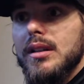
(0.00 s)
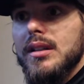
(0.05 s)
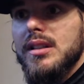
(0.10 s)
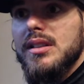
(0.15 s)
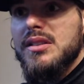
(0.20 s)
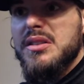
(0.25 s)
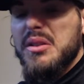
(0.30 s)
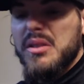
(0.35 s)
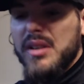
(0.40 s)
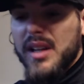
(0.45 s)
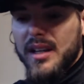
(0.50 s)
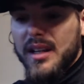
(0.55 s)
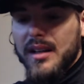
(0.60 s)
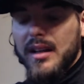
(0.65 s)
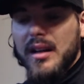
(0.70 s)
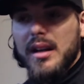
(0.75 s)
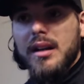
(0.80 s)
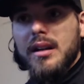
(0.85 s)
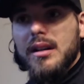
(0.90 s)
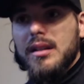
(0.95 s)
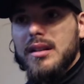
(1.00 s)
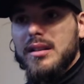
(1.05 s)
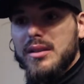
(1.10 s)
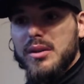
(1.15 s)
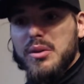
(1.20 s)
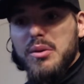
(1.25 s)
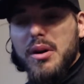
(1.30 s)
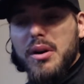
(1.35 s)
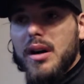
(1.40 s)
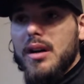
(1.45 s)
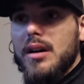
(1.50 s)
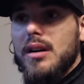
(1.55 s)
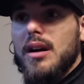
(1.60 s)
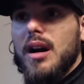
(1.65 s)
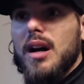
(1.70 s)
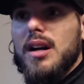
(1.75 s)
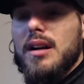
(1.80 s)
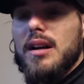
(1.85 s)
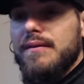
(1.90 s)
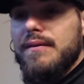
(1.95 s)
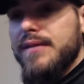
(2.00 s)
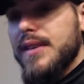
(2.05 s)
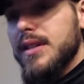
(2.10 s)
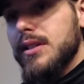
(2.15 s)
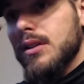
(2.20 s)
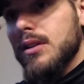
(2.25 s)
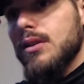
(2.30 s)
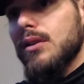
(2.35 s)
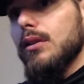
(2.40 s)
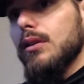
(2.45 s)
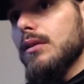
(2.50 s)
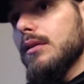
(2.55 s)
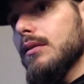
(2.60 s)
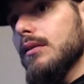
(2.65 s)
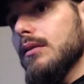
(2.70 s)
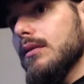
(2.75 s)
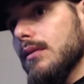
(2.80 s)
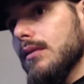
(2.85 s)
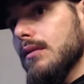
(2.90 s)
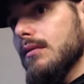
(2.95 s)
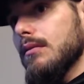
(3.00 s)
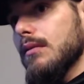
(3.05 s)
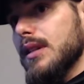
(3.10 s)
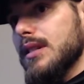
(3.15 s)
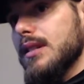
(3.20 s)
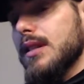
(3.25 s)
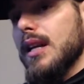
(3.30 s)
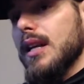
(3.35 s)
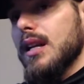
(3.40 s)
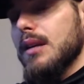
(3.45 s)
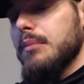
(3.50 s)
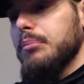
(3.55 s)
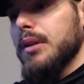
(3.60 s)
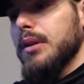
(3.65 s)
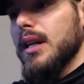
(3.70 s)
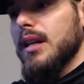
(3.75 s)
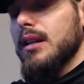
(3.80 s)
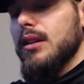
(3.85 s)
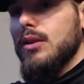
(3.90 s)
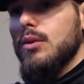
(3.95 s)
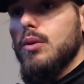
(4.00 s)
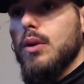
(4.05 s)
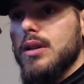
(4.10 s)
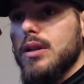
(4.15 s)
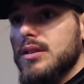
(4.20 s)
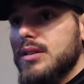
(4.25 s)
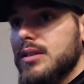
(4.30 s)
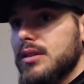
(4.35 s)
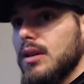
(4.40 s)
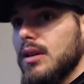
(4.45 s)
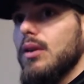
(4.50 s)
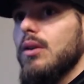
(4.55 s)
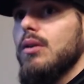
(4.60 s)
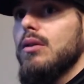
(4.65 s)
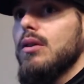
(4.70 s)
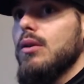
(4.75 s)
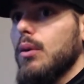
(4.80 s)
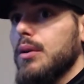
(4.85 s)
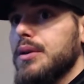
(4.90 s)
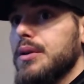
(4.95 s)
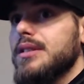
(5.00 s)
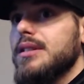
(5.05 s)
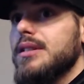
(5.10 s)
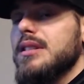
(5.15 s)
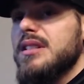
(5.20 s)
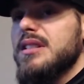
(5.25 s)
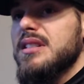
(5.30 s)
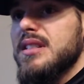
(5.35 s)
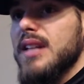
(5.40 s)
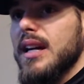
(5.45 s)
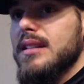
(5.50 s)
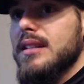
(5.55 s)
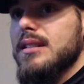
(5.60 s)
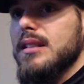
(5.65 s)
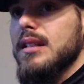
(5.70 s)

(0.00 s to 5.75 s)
because you're like, you are on a physical aesthetic plane, you are so gorgeous and sexy.